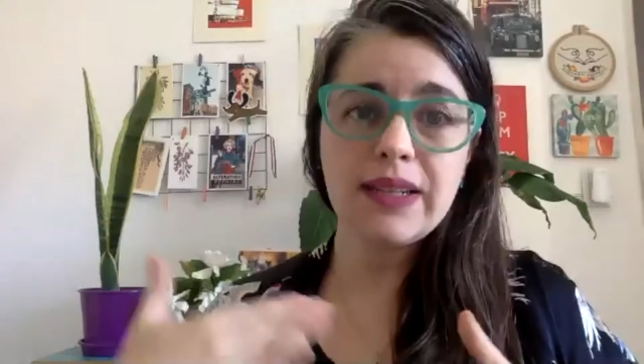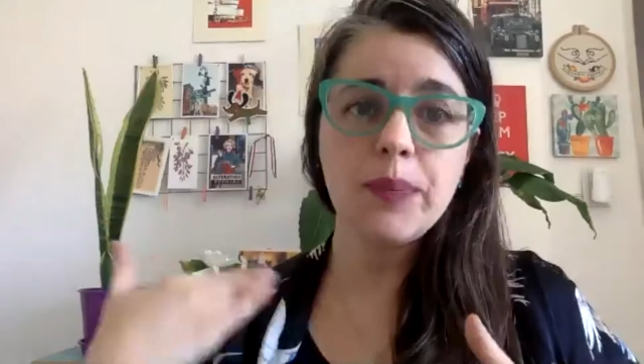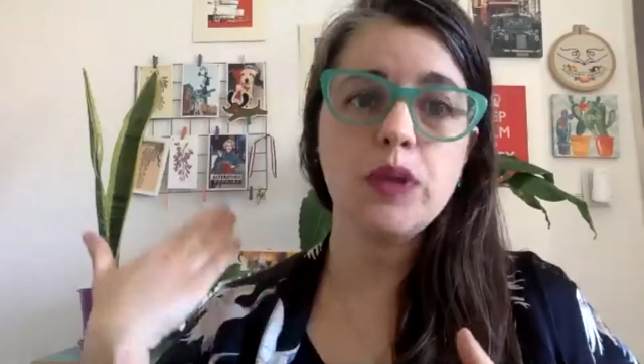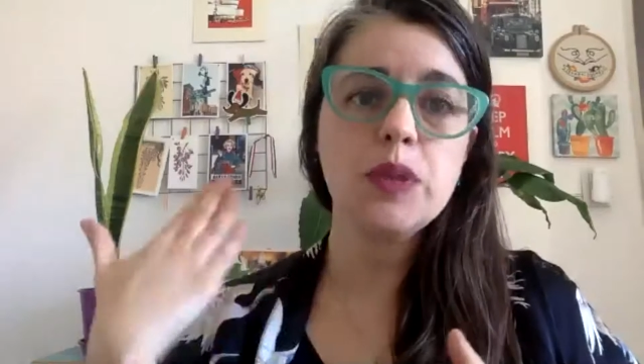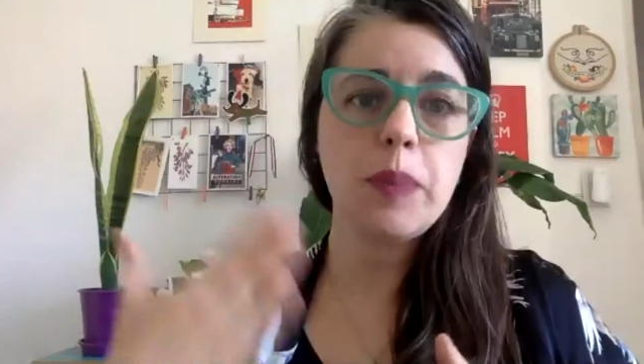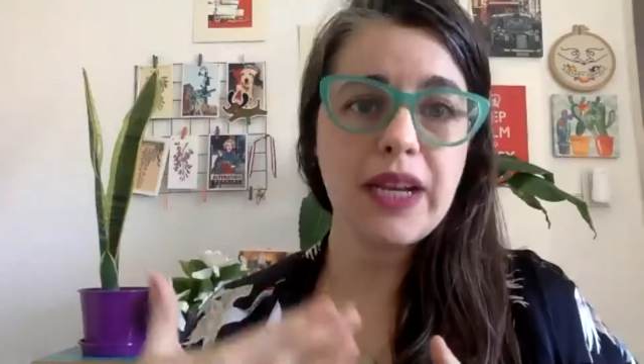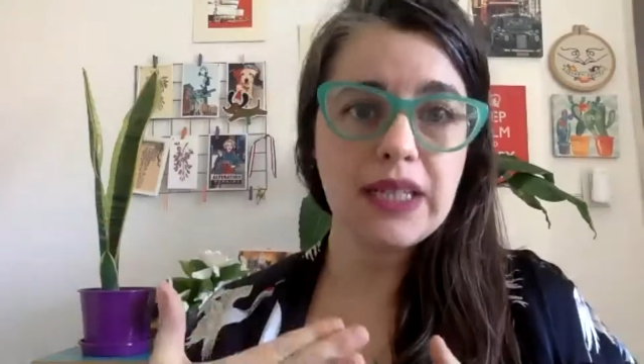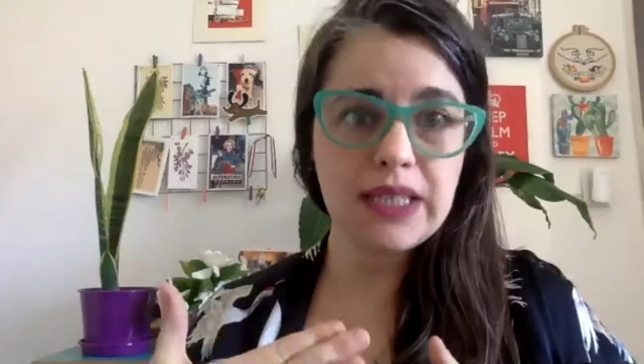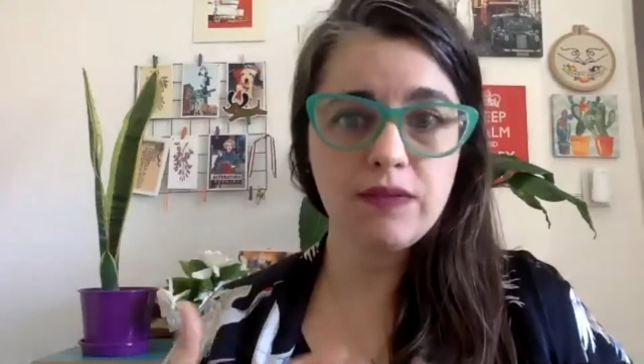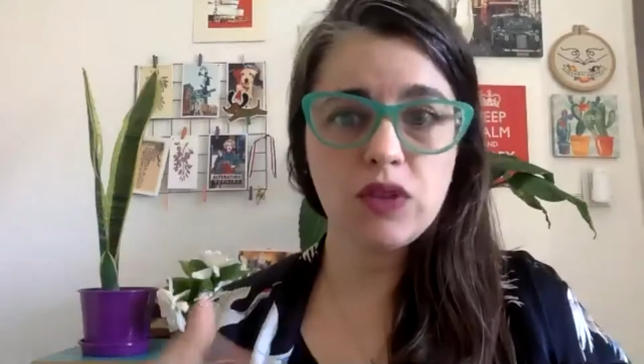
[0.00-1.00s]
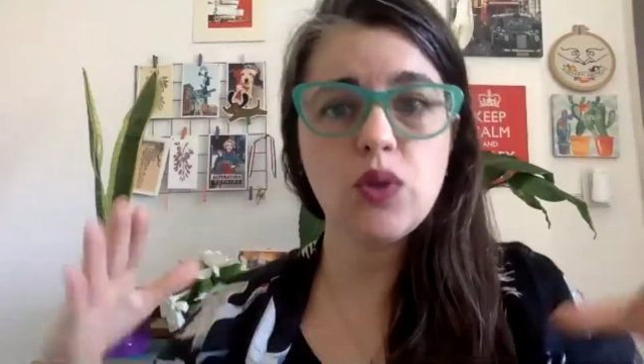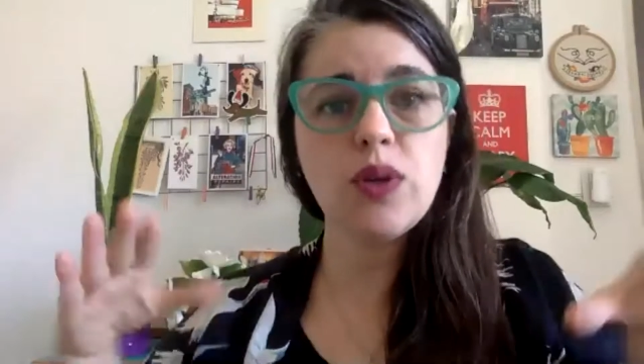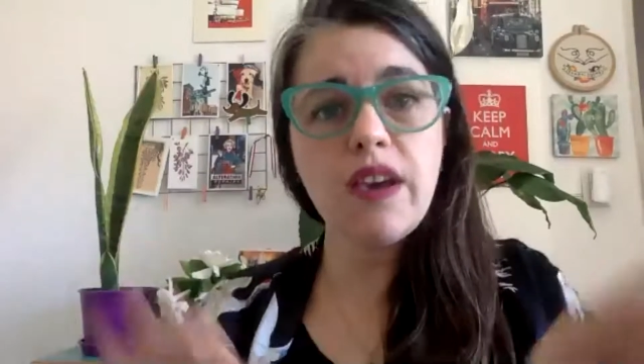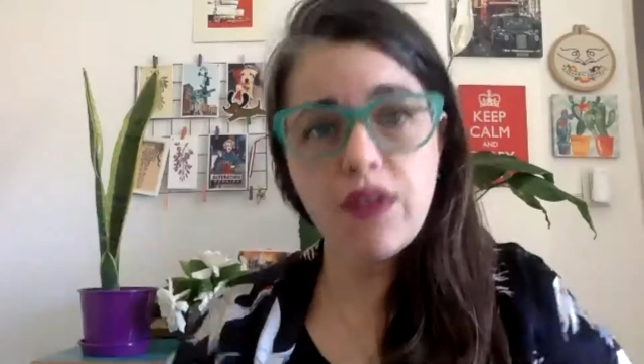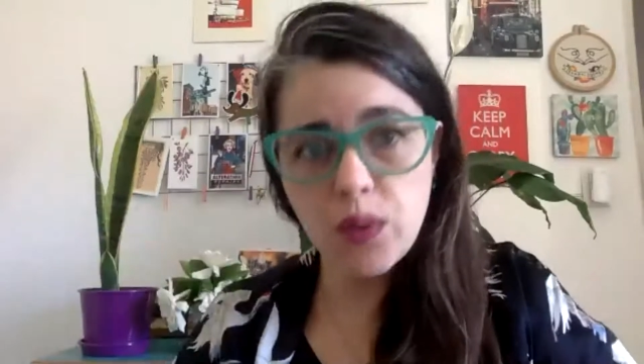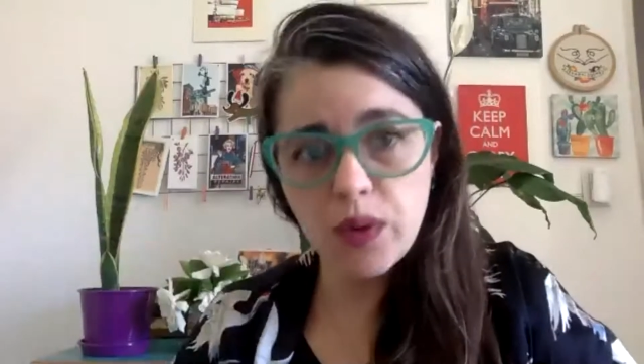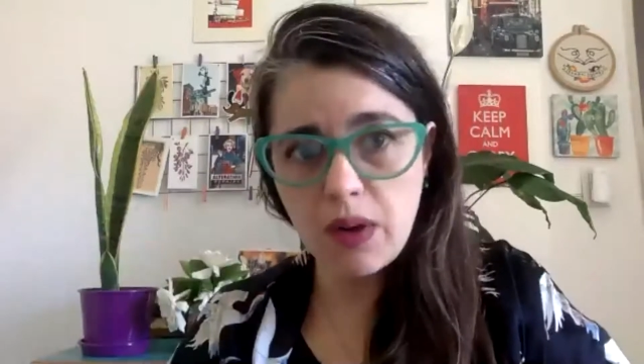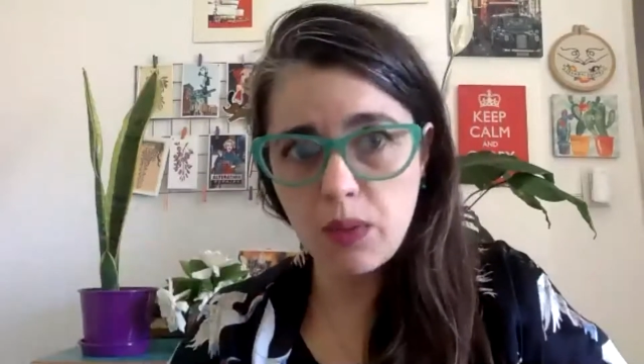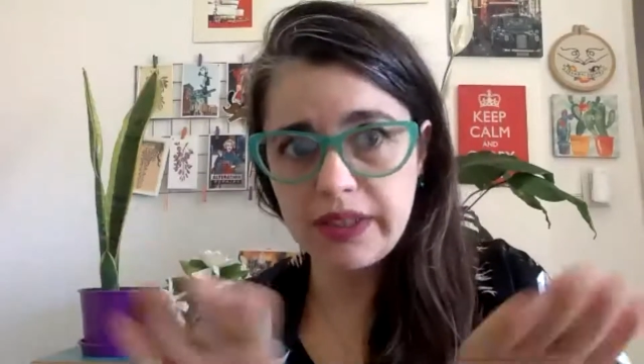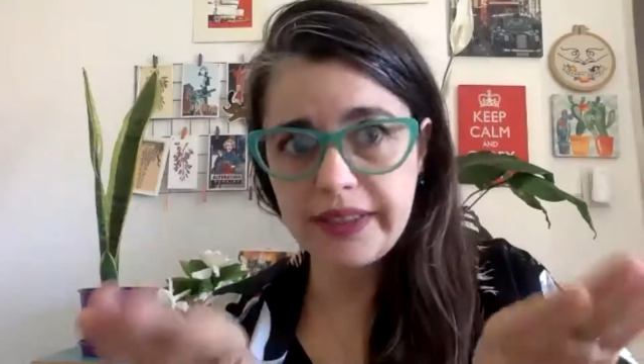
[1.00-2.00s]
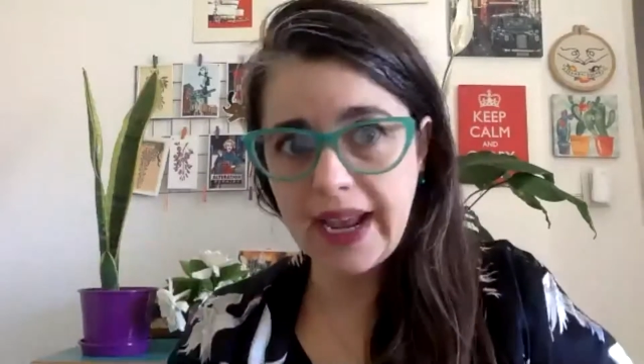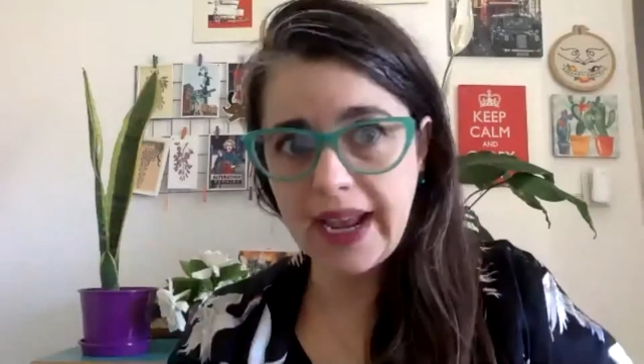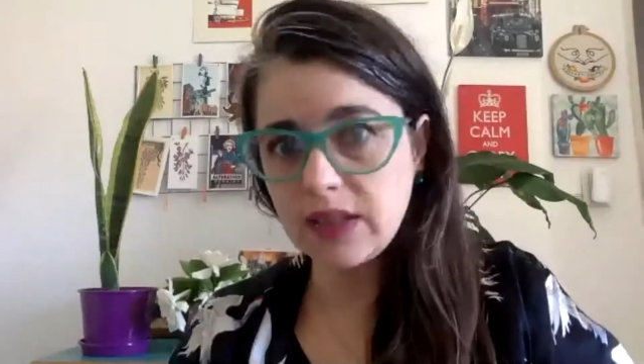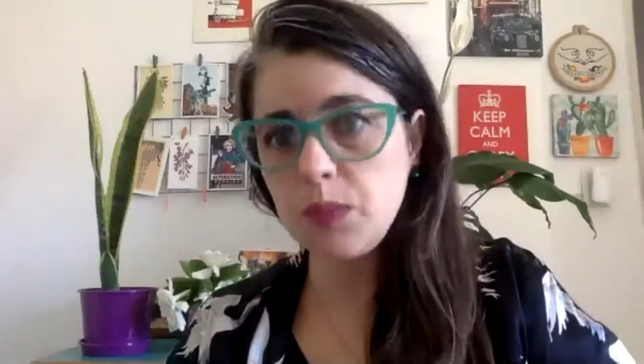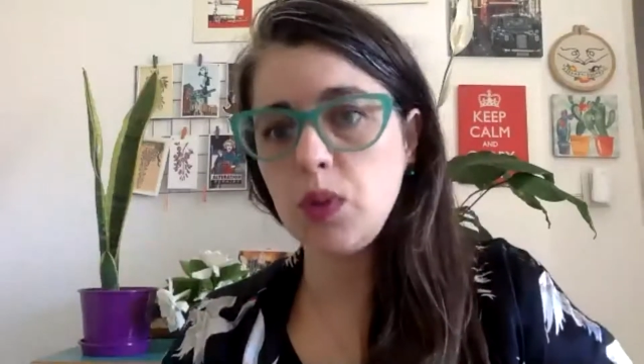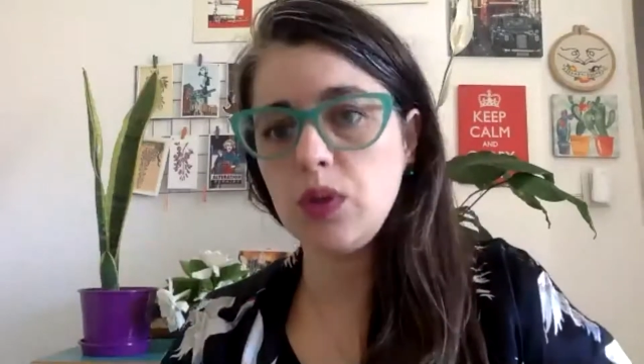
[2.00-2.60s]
perspectives together with our textbooks.